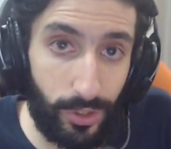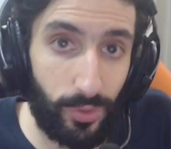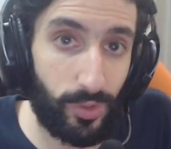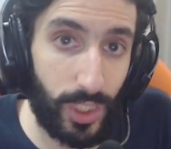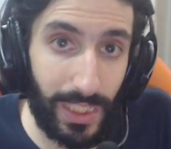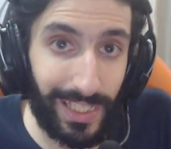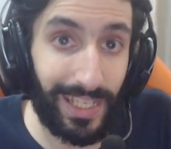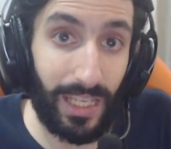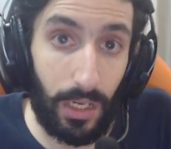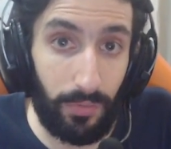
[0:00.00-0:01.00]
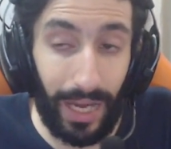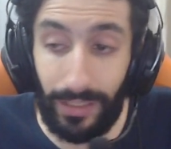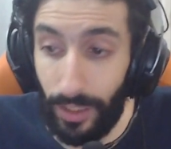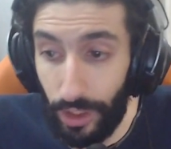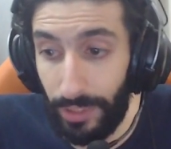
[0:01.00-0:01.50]
2 since Key of
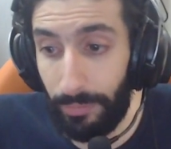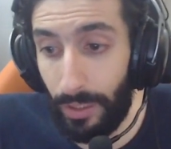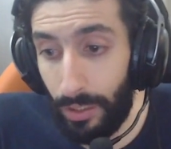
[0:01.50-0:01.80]
Ahdashim,